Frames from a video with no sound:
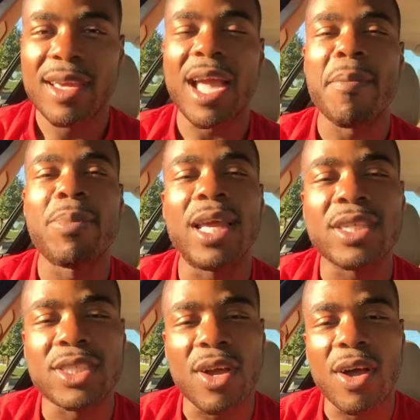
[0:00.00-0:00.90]
God
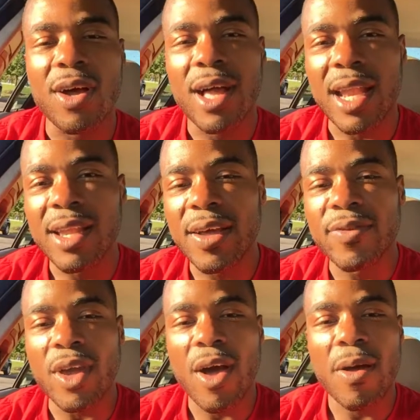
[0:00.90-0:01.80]
bless y'all. I love
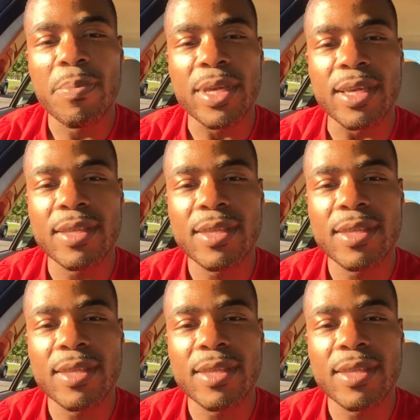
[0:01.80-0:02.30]
y'all. Peace.